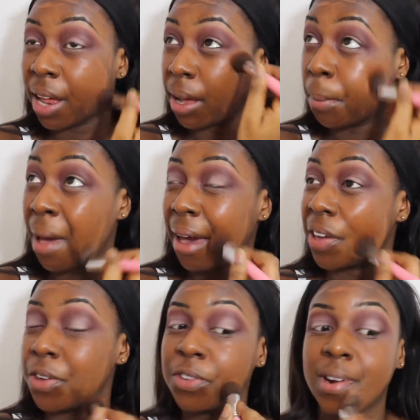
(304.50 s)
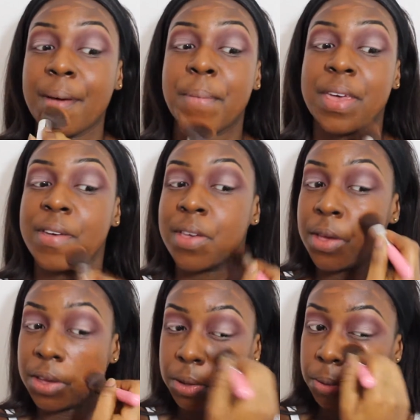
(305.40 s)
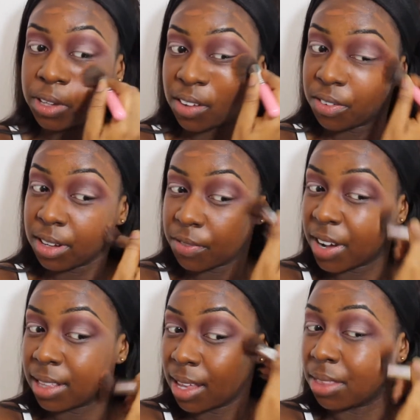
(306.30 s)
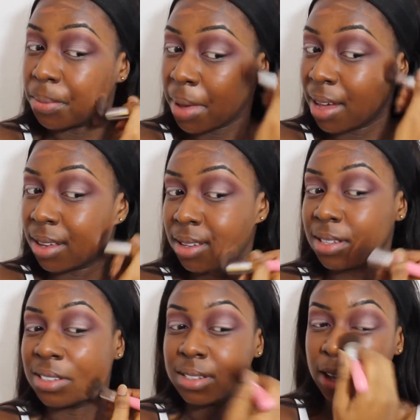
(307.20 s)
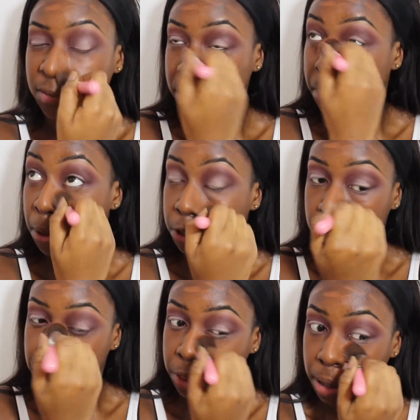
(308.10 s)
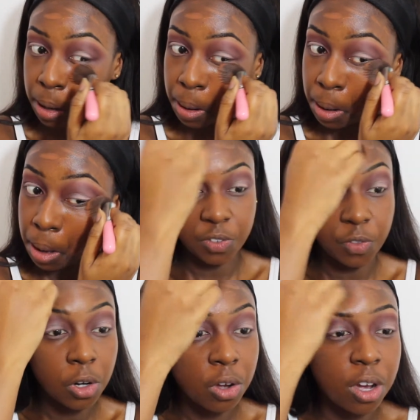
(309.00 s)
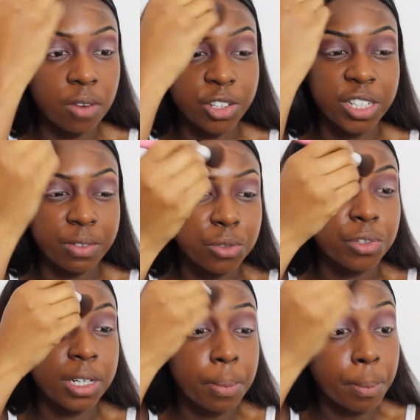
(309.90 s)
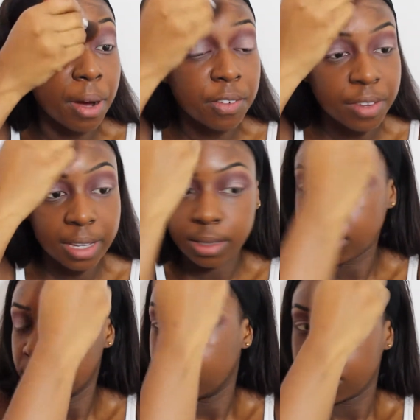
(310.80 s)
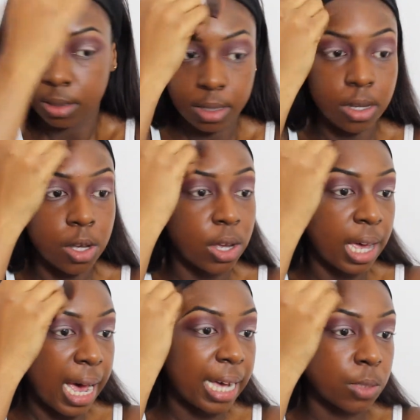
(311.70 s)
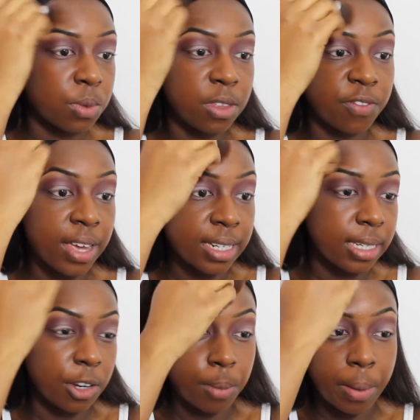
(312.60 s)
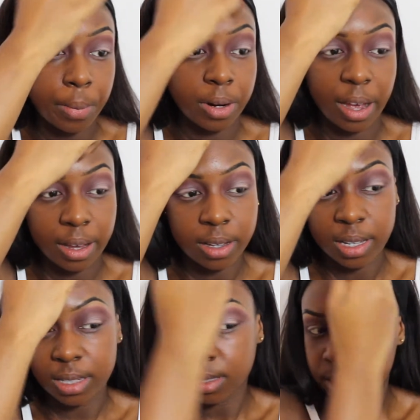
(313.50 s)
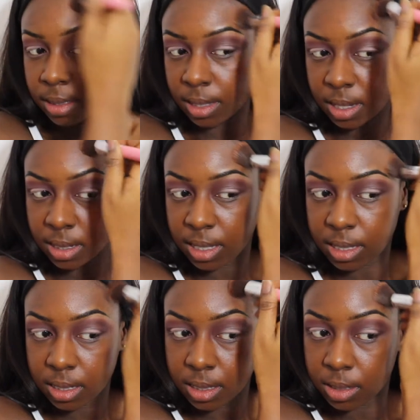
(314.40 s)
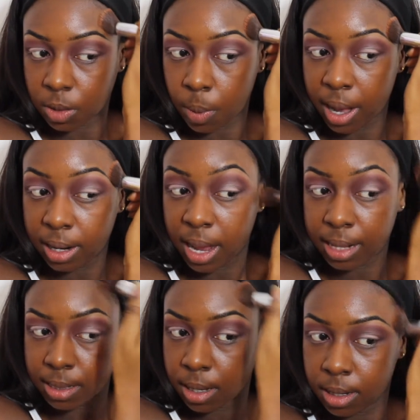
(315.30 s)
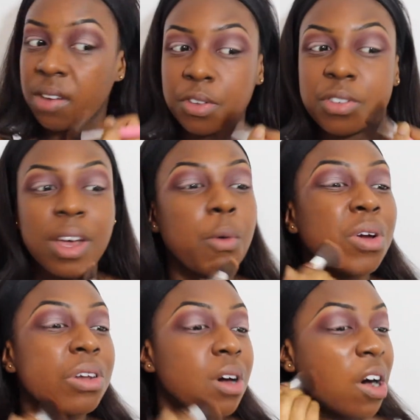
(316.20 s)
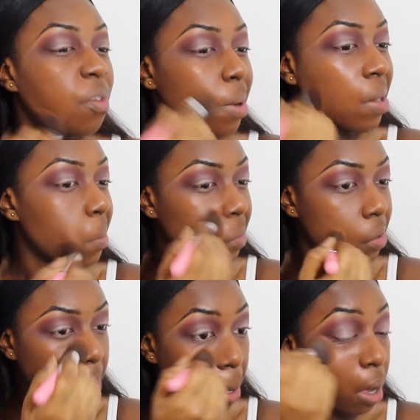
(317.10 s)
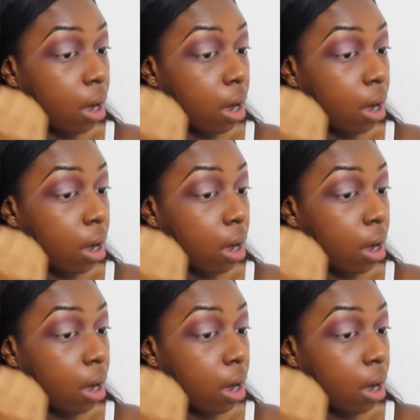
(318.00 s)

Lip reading: like a MAC user like me, you'll definitely find that the MAC is definitely much more thicker. It's full on coverage, you have to really buff in. As with the Fenty, remember, like, it's the consistency is quite lighter. I've used like 1.5 pumps.